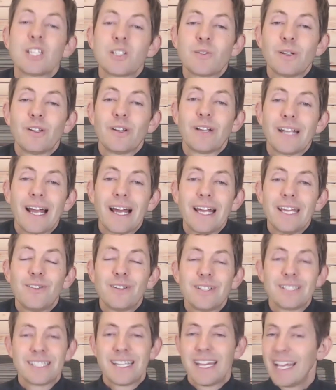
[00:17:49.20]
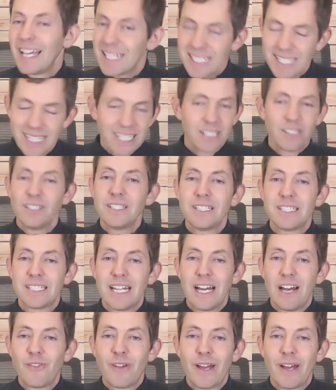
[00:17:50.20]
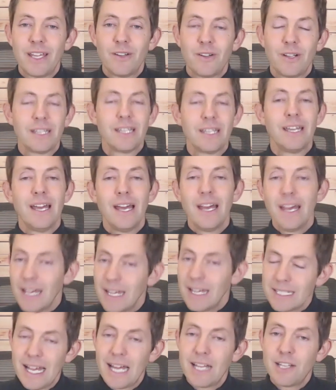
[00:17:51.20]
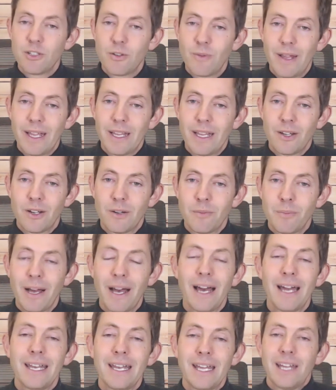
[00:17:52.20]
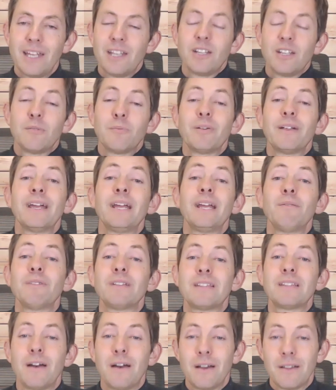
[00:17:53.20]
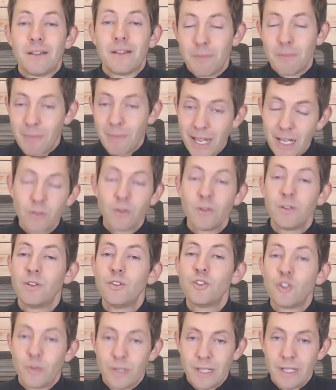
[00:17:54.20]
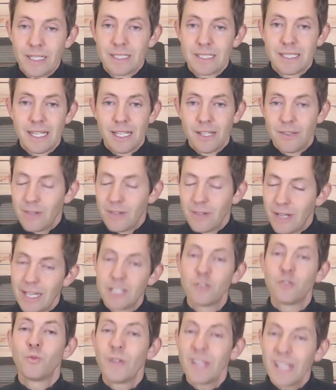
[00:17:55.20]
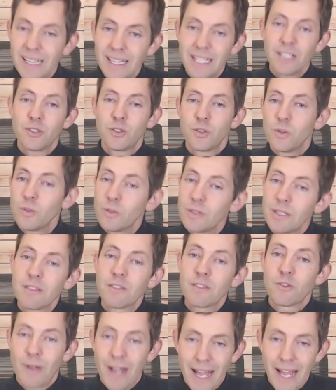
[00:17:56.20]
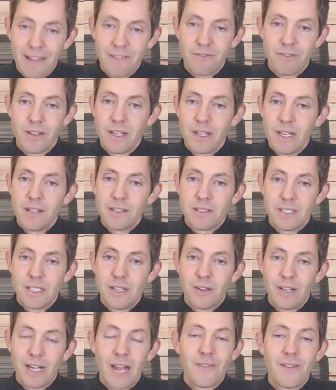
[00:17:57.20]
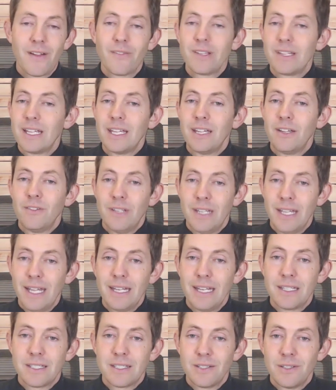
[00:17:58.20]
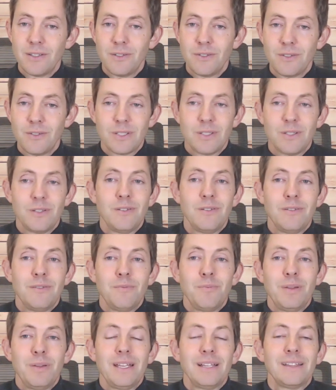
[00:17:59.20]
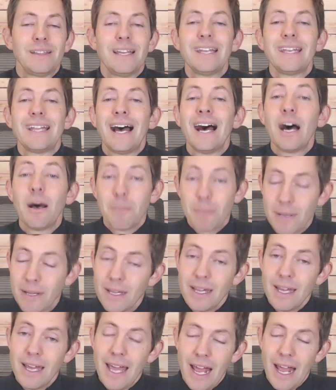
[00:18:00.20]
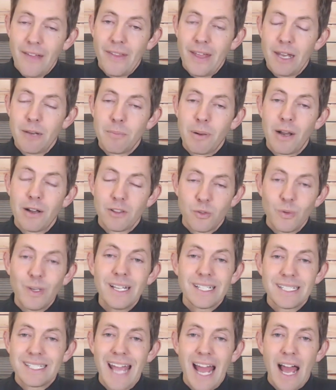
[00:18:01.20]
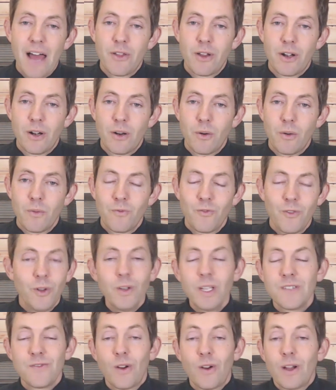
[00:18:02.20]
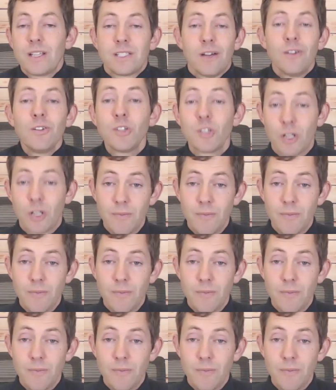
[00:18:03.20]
We look at how you can say yes to the good stuff, how you can saturate your body and your brain with the micronutrients that you need to really, truly thrive. So you can have everything you need to be lit up. And then part 3 is gather. Food is very social.